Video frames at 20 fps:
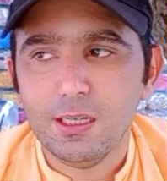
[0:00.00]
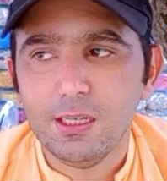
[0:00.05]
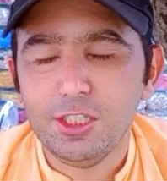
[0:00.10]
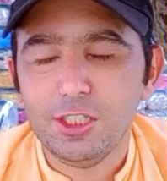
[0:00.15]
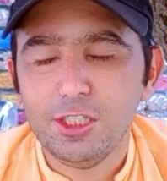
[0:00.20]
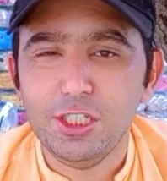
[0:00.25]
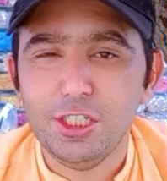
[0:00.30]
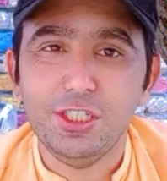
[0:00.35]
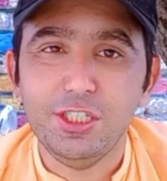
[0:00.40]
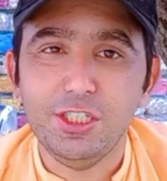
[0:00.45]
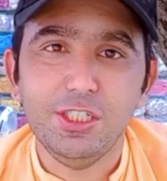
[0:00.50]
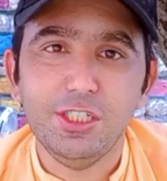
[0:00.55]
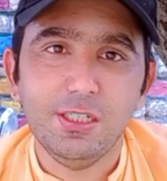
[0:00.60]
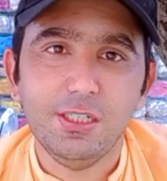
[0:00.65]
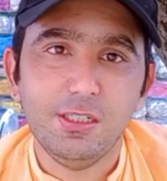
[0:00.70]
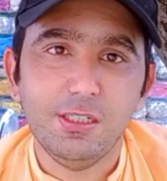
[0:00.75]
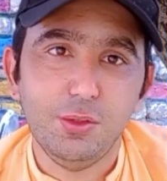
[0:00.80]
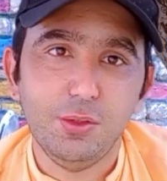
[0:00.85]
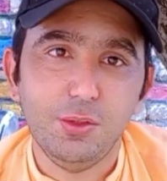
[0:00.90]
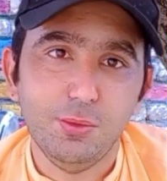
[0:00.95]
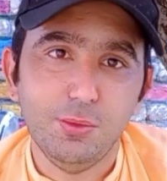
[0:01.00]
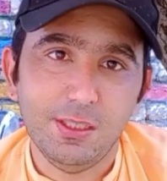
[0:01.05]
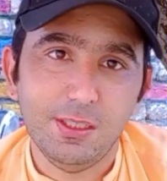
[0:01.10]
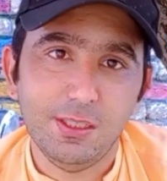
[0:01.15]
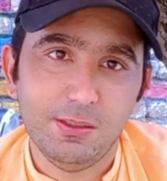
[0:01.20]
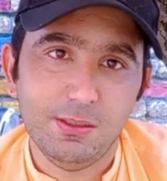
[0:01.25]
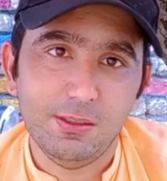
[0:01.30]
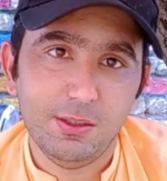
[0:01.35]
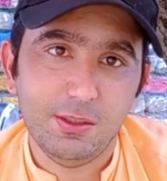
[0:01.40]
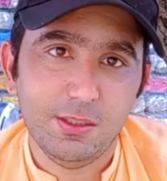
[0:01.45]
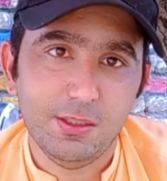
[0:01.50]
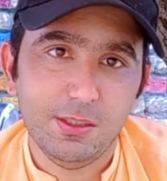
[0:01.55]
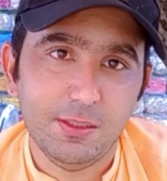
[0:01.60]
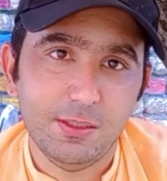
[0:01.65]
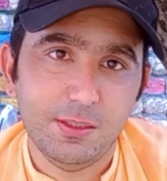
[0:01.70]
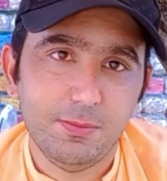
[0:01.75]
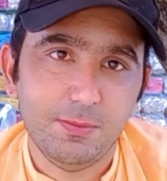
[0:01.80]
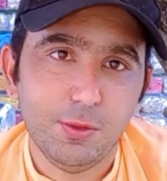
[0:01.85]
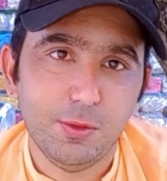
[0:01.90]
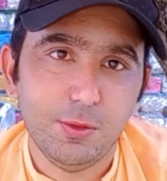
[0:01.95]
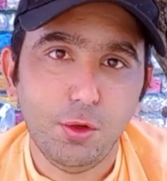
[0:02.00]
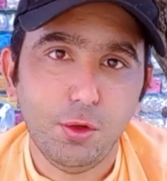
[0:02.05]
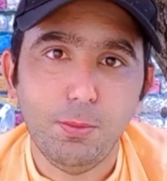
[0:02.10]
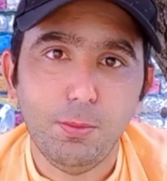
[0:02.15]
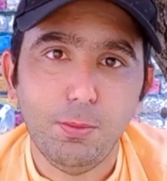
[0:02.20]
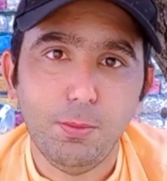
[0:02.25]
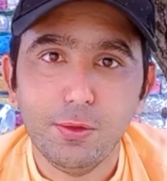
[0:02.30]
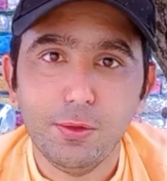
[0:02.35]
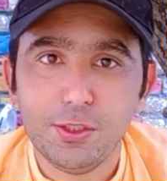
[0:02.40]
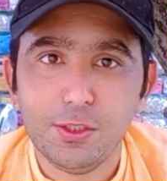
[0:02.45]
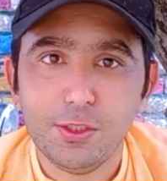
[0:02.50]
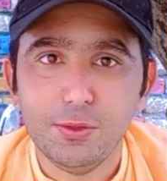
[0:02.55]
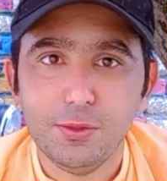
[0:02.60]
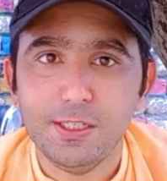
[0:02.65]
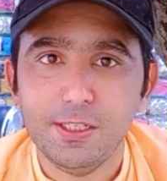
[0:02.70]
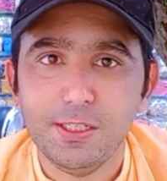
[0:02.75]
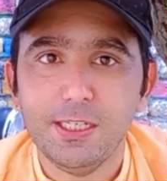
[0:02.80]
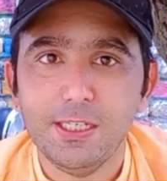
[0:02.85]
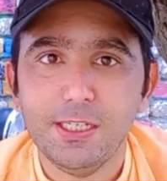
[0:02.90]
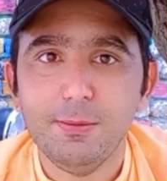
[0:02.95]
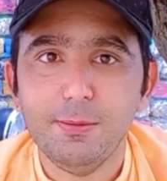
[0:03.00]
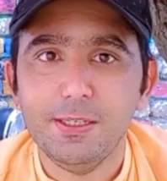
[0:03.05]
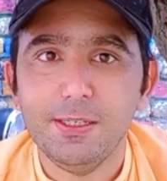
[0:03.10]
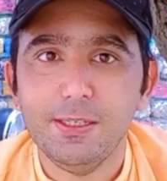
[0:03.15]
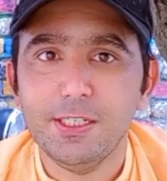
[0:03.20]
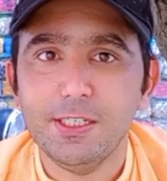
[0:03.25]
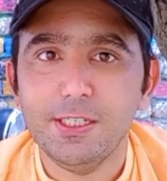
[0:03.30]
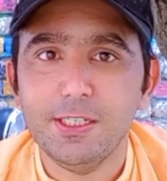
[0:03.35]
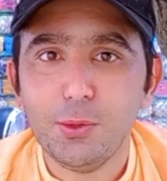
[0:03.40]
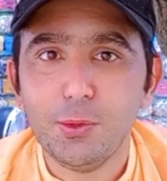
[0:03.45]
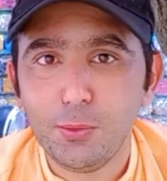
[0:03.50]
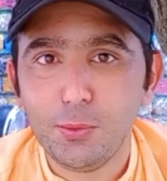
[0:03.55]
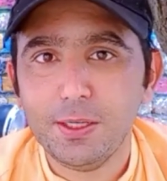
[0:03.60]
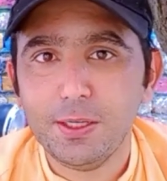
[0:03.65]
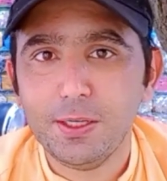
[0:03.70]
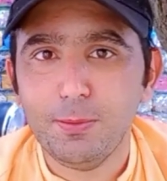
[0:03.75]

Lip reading: Changing your Roblox username is a quick